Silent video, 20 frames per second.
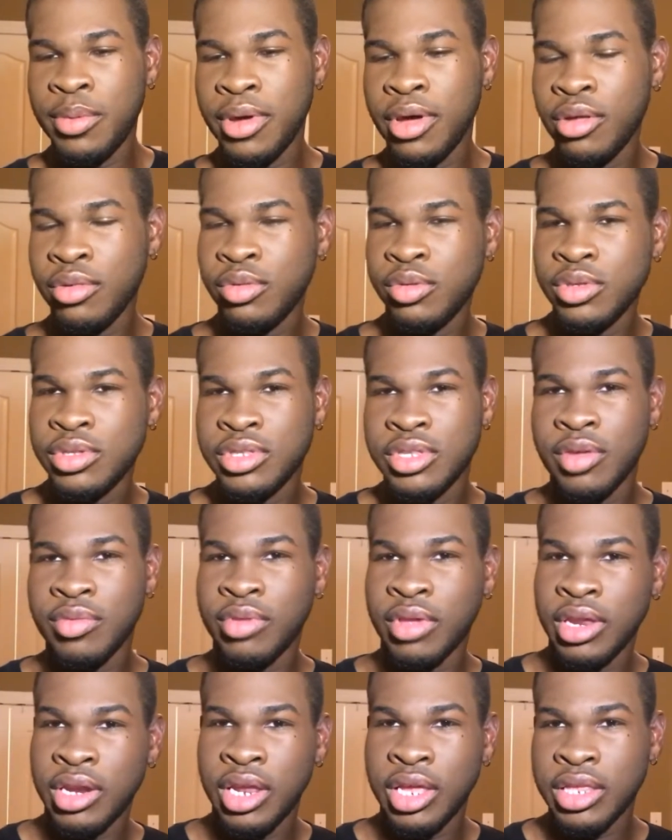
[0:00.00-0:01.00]
Go through stuff,
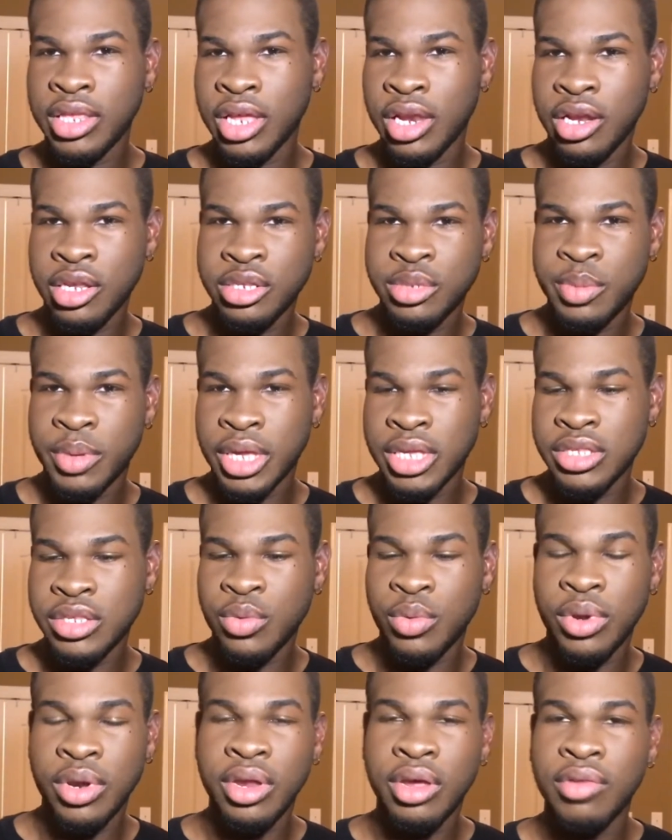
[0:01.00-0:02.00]
they need their little space or
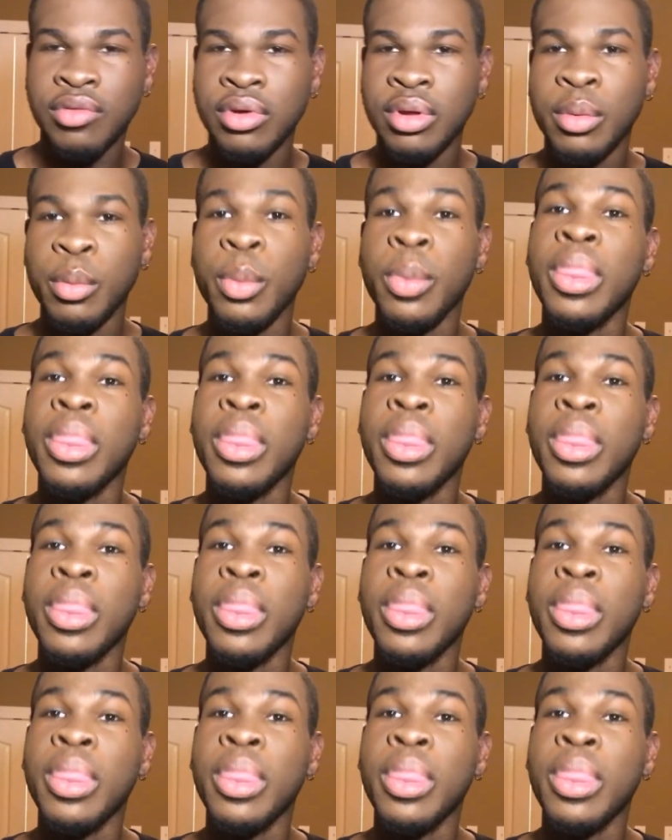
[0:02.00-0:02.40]
whatever.